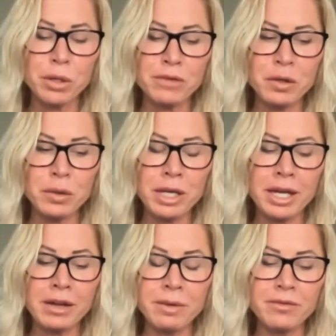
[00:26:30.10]
point of view
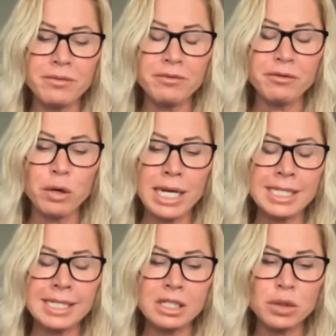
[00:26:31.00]
for
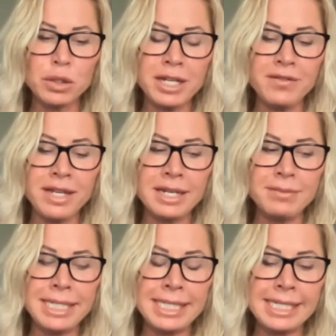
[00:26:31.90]
us to live in a
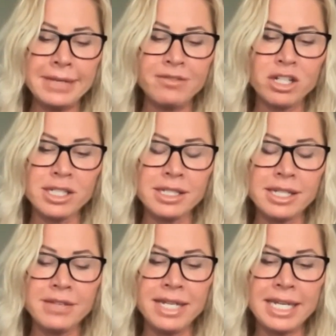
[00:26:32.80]
big city versus
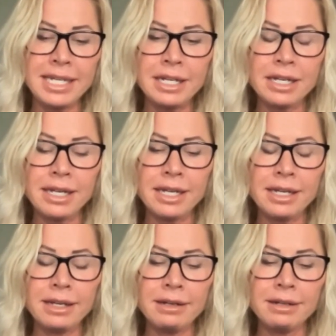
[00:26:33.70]
living in
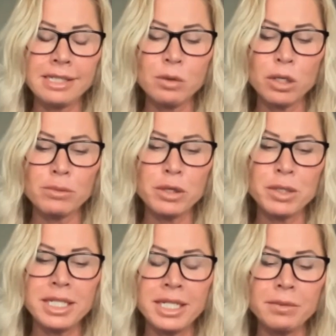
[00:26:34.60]
a smaller
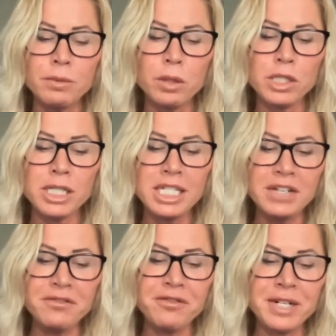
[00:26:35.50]
community? What's the
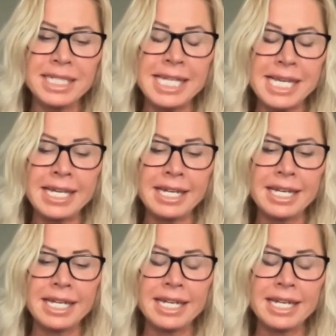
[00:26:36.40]
difference there